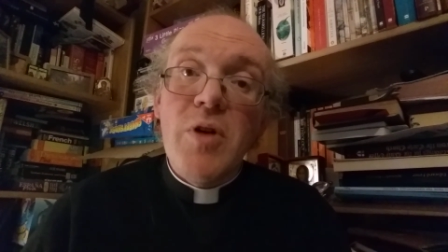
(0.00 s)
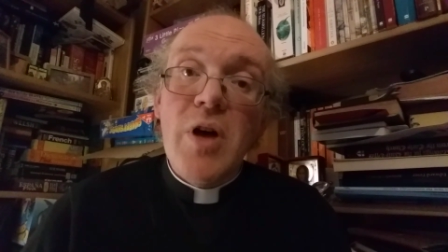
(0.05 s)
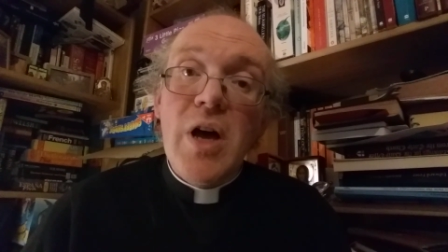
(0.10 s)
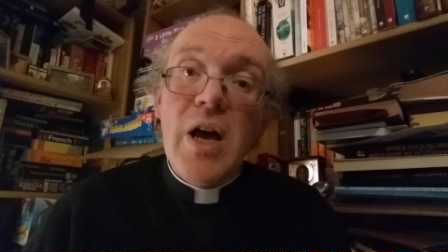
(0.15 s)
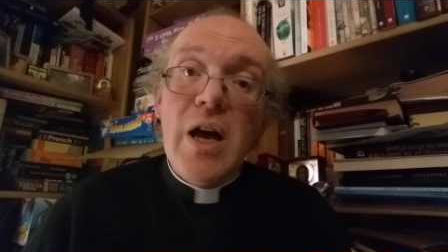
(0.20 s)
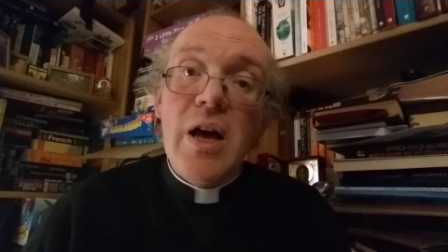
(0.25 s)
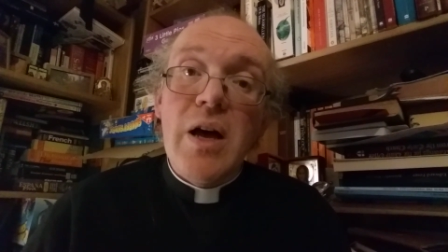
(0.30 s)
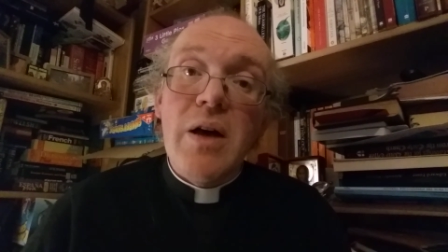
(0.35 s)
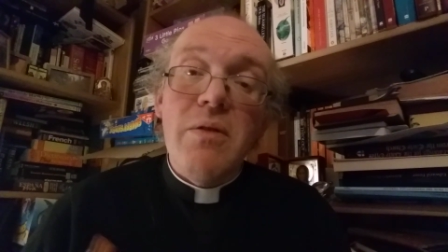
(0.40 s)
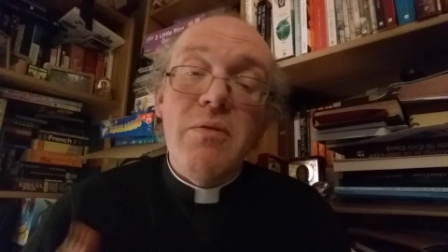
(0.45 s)

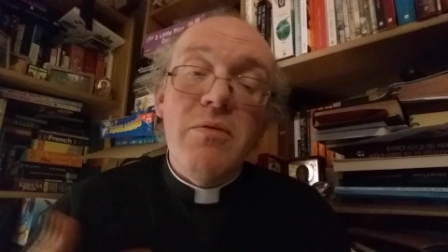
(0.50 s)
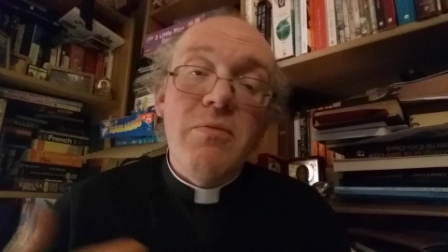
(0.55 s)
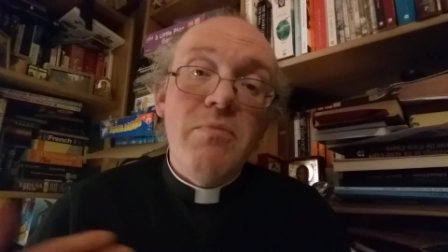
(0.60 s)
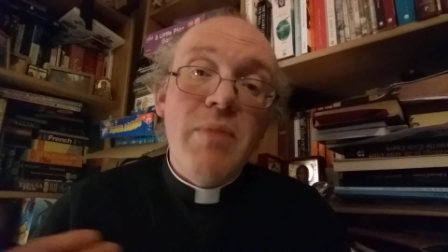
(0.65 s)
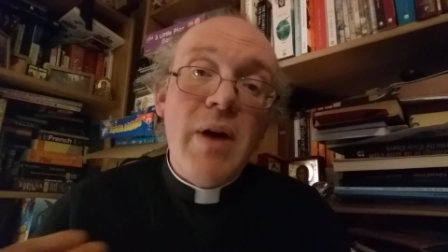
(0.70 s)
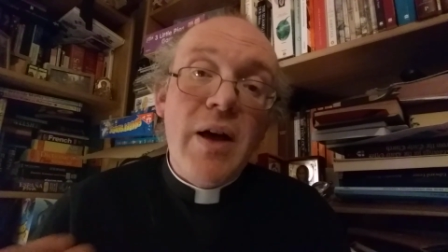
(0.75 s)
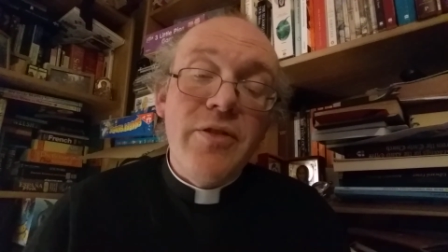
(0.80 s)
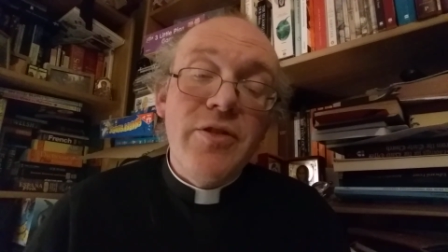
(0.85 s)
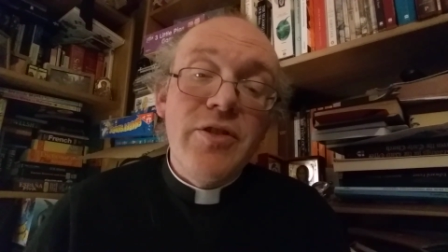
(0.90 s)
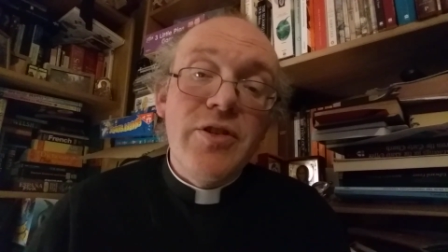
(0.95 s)
uh,
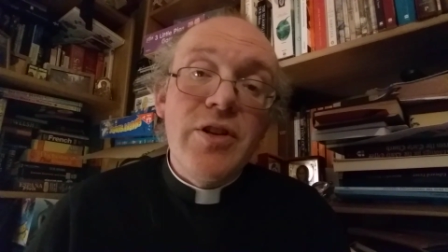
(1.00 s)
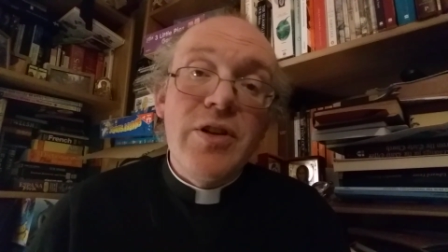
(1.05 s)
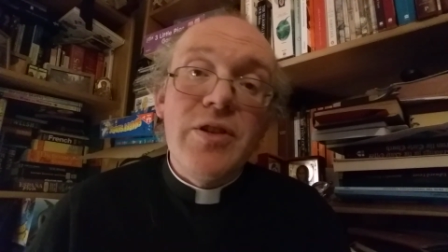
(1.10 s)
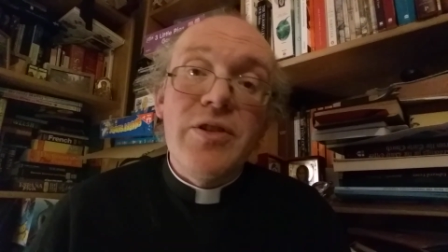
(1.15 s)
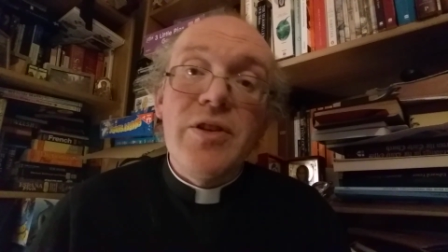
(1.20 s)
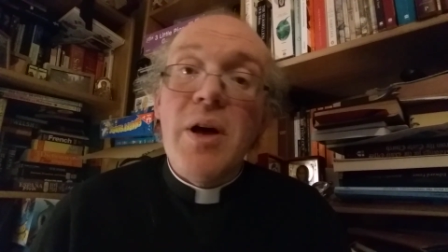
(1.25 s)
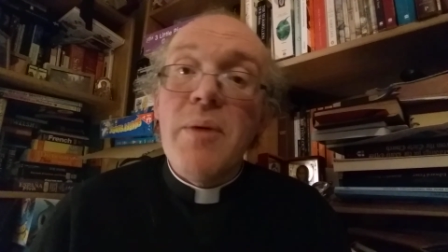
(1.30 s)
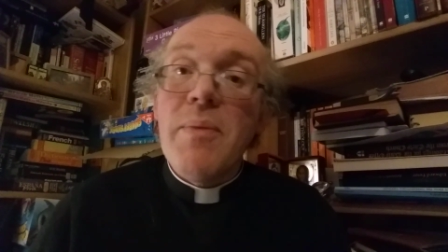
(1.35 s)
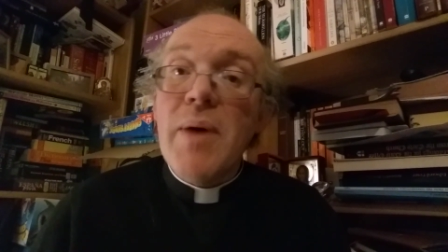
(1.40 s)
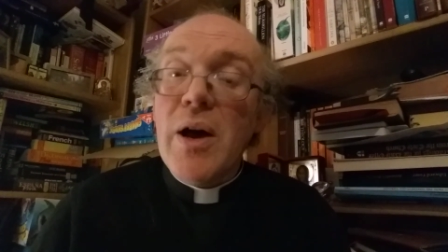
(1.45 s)

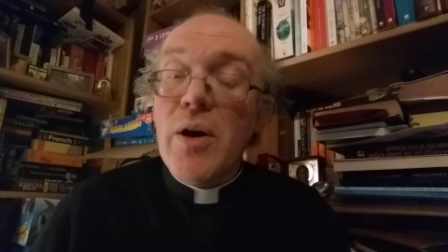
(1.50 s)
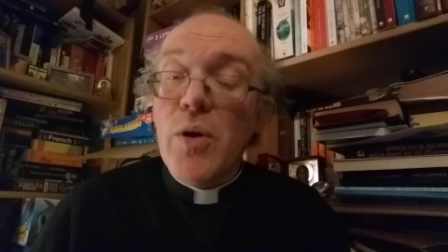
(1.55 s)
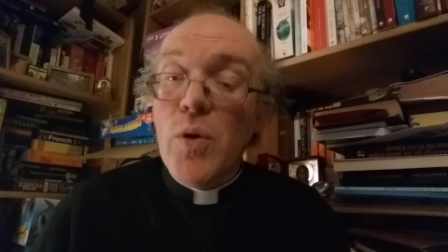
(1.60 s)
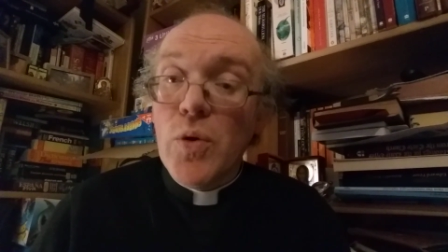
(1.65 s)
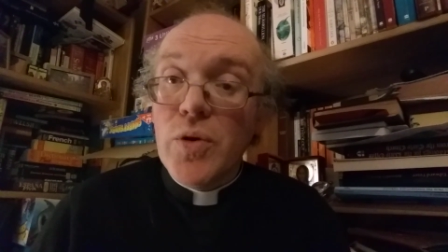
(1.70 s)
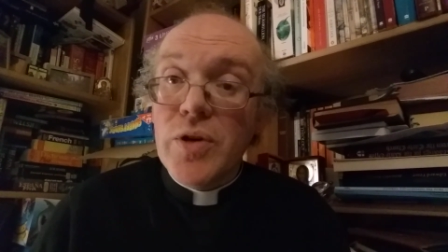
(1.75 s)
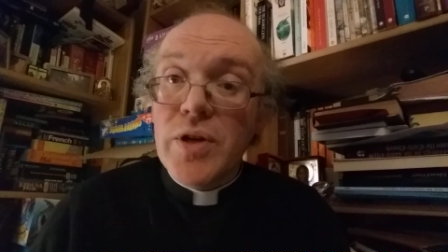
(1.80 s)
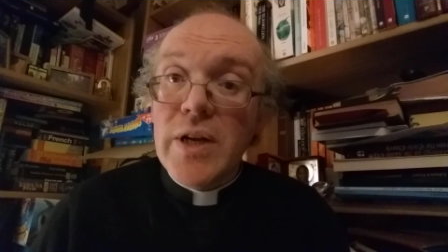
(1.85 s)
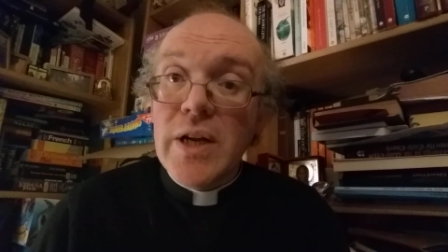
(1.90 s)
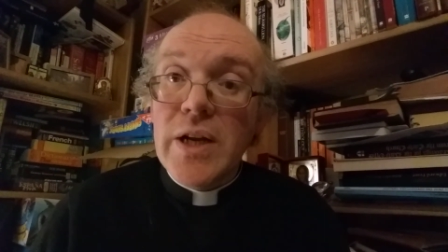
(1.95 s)
passages about
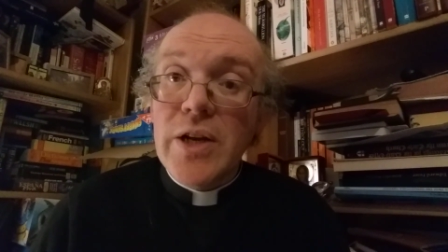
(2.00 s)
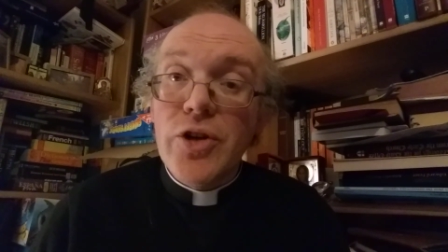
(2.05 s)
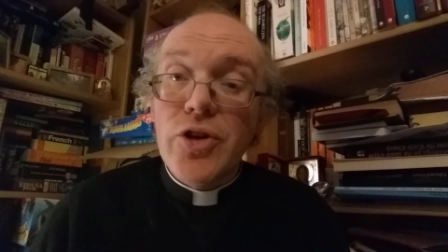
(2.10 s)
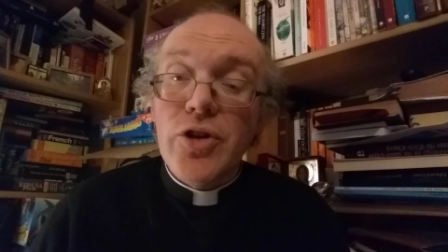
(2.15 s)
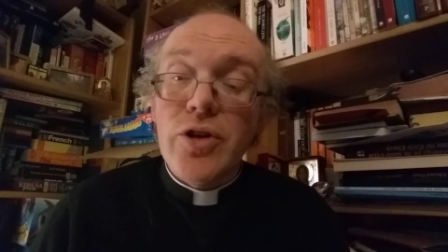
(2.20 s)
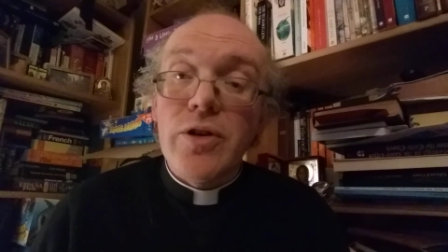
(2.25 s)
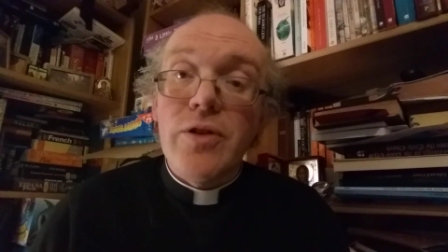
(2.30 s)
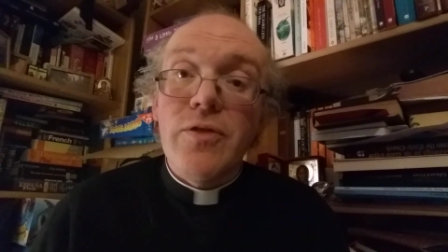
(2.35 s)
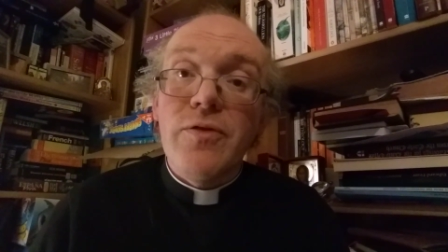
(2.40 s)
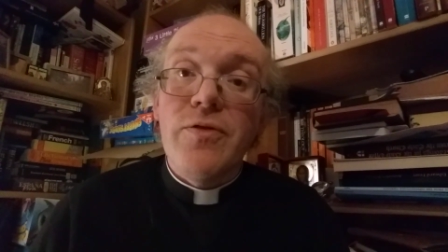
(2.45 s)

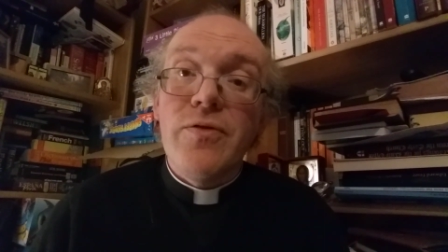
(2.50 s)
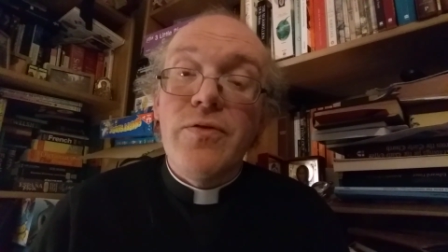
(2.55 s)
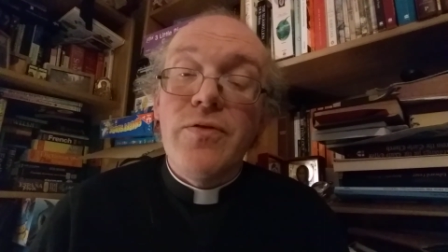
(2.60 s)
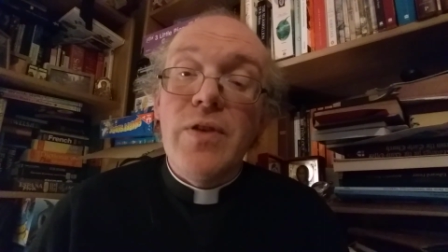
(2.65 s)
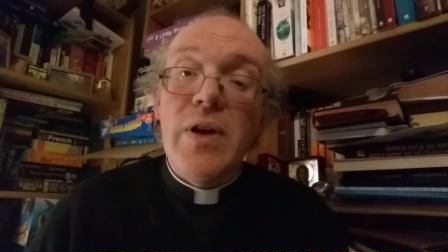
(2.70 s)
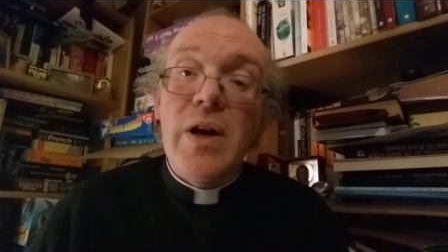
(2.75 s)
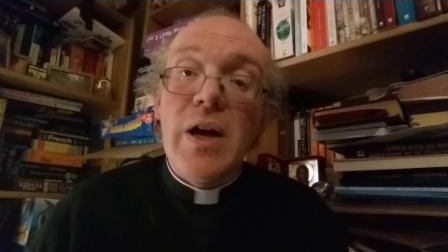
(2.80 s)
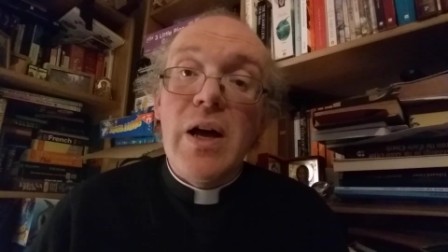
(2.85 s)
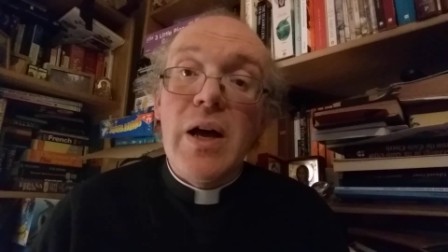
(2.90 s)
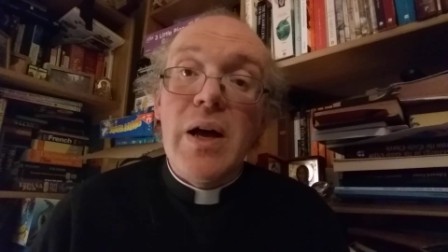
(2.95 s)
ordination of
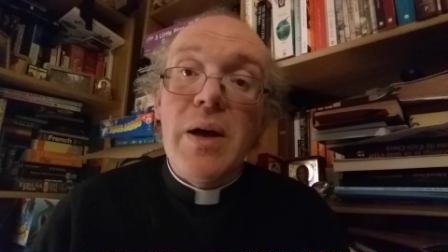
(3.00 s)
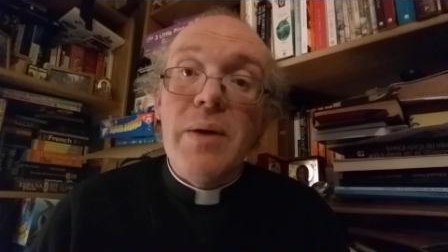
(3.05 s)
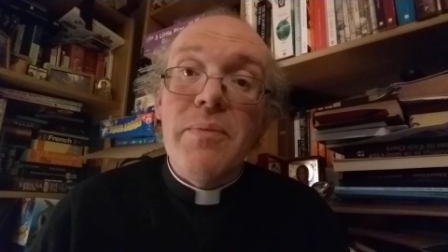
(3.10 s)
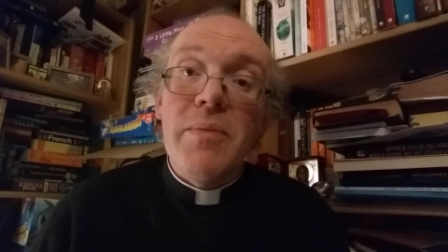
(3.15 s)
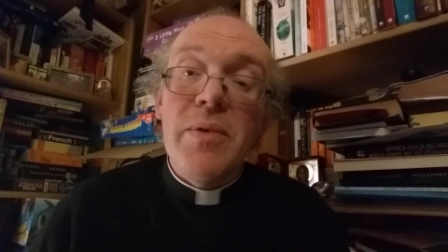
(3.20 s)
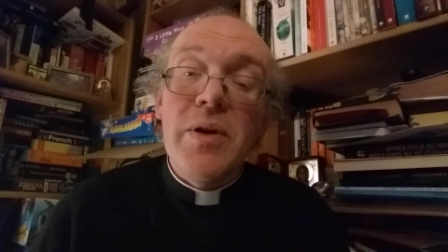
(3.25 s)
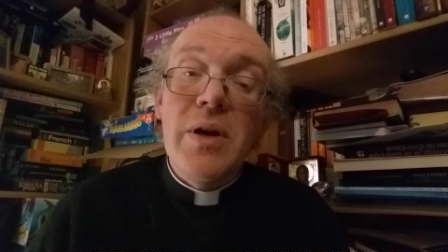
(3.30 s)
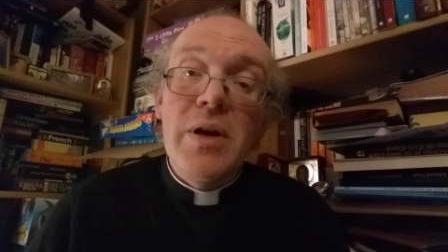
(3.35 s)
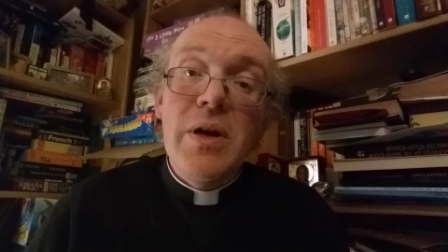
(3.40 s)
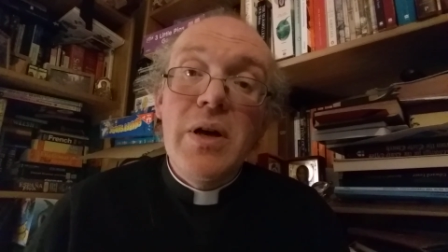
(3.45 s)

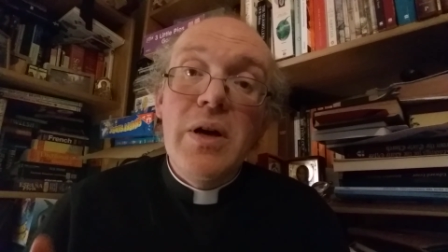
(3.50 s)
um,